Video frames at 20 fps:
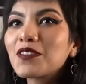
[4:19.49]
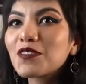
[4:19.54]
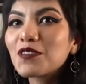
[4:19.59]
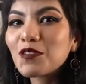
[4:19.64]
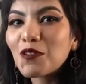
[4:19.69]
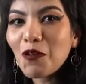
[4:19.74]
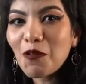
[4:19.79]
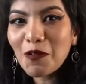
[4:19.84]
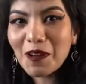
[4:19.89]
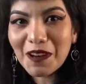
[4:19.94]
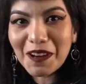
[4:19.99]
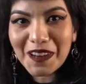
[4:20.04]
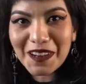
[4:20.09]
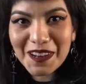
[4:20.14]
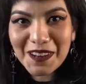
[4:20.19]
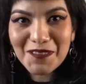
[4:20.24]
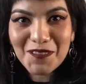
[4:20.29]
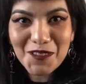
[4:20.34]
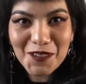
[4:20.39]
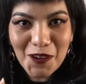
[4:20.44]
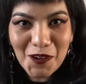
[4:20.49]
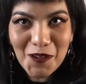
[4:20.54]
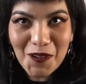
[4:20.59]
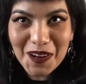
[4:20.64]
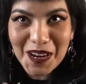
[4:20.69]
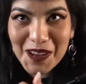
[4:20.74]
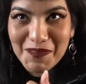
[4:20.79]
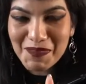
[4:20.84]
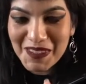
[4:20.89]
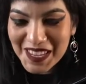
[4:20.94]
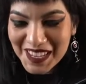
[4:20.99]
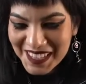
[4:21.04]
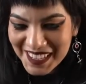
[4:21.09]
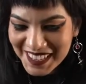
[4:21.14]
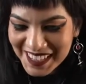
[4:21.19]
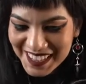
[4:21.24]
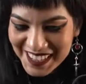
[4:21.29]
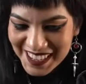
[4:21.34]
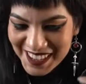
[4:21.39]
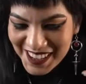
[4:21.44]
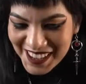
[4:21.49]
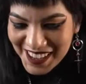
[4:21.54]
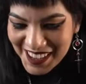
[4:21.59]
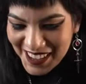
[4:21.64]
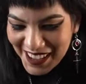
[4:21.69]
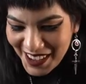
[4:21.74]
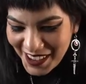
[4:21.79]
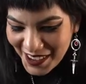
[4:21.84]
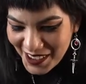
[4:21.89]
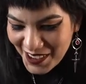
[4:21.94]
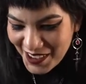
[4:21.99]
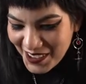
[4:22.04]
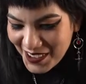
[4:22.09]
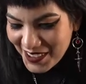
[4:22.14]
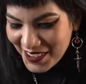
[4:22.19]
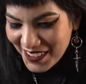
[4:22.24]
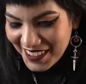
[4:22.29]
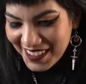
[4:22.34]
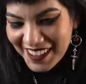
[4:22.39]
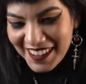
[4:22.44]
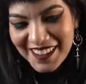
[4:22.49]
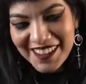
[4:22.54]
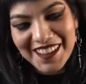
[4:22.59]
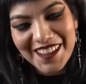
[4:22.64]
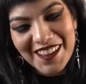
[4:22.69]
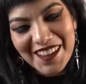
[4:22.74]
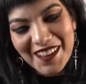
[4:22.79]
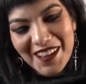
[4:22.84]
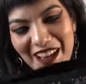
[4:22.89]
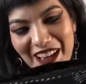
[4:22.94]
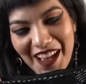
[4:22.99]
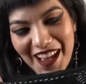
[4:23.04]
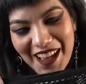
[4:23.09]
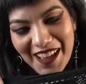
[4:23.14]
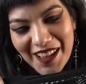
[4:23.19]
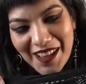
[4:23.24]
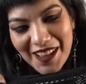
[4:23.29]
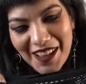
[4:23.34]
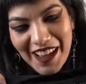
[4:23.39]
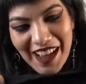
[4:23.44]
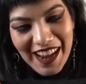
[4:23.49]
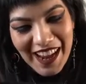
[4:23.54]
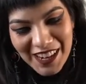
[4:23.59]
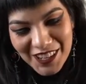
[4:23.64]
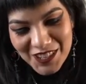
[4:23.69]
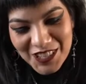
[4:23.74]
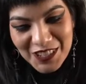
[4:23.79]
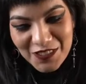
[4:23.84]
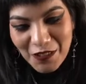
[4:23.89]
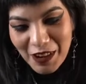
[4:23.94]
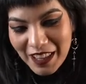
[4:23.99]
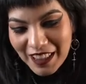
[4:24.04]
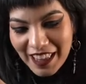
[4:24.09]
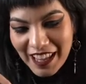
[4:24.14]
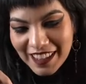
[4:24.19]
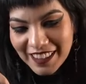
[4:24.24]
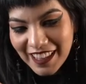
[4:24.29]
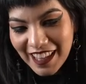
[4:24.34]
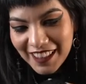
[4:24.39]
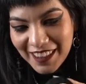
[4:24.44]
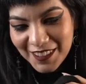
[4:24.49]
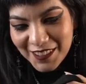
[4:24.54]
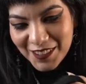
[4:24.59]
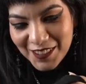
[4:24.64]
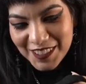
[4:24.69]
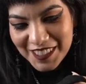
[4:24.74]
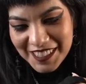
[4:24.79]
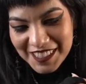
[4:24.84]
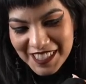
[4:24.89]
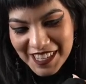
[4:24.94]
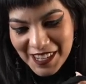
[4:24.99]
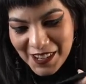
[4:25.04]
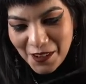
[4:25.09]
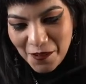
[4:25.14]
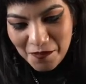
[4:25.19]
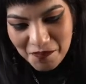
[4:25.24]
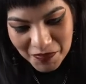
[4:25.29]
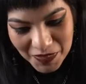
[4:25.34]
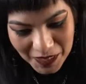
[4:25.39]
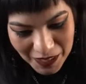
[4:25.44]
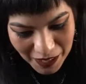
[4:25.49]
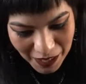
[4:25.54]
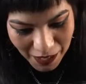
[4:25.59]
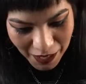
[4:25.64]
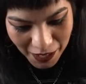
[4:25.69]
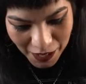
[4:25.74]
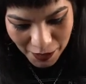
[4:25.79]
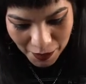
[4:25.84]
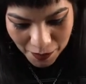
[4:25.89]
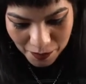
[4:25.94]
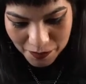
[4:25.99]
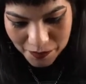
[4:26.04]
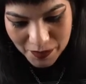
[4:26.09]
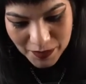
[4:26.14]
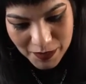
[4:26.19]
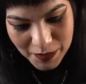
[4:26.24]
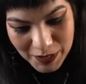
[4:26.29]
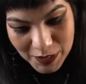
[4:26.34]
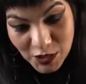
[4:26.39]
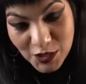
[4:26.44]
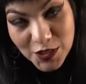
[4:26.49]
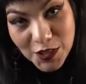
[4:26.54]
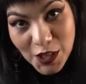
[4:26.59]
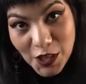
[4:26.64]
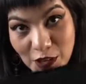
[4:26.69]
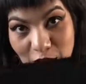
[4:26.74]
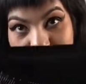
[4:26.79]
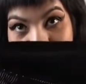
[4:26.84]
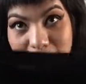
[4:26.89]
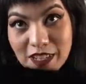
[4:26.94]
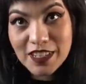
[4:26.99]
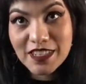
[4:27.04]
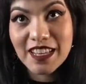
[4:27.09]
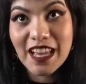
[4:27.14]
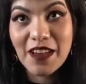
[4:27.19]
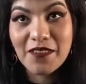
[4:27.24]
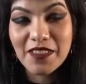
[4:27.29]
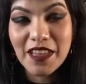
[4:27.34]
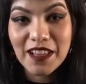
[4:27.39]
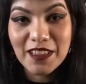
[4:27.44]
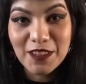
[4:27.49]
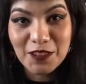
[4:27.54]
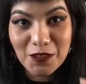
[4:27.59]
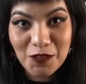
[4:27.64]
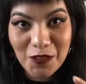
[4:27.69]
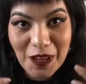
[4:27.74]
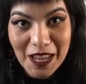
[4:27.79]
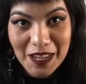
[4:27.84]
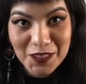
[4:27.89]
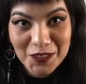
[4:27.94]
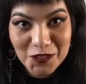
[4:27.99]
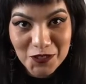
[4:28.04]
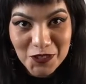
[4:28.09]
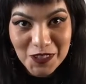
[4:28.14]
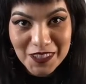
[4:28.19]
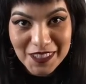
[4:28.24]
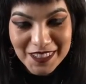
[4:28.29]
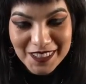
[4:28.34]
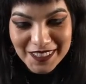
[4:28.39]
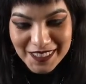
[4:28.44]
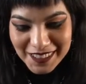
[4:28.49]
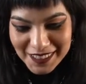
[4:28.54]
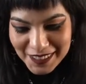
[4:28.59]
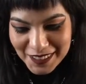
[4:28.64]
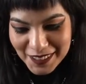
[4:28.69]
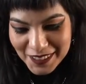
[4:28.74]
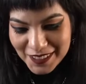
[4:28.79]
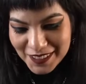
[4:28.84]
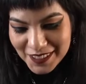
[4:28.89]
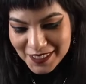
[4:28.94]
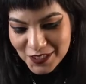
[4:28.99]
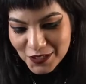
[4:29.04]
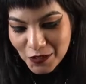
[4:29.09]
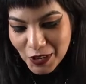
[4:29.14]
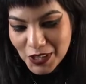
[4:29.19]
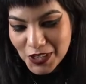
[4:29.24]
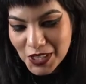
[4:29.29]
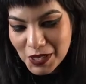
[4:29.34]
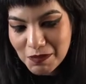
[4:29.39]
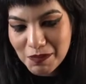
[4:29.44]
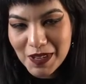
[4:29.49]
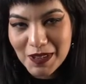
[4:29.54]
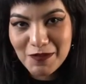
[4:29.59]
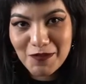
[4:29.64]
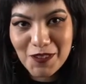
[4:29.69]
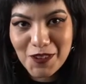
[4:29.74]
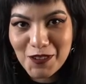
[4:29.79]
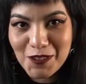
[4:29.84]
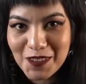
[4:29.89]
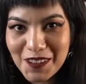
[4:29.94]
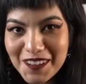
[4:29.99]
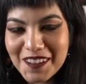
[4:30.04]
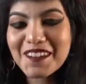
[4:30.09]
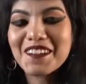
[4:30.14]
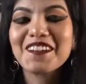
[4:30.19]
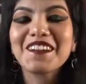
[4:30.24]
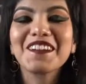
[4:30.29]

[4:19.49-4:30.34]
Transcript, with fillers: throw it in, if you know what I mean. I actually quite like that little detail. But just so you know, it does have that little extra stretchy bit for you to